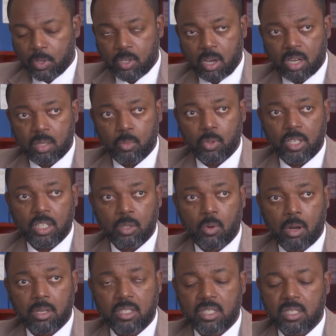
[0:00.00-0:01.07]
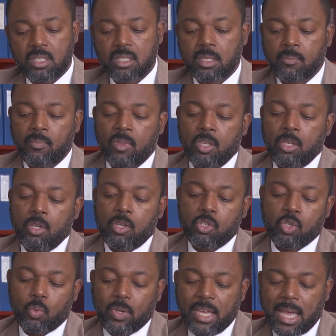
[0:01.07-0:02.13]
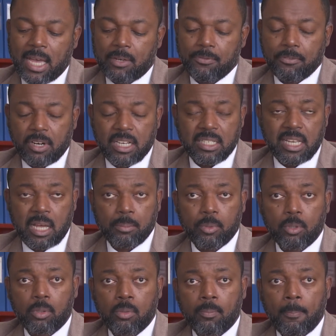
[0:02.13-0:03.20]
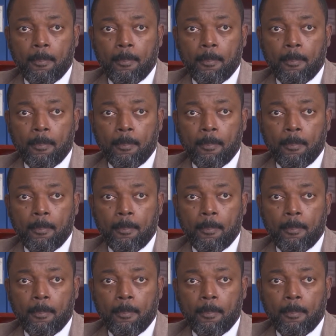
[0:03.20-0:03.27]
talking about inequalities. So we had, for example,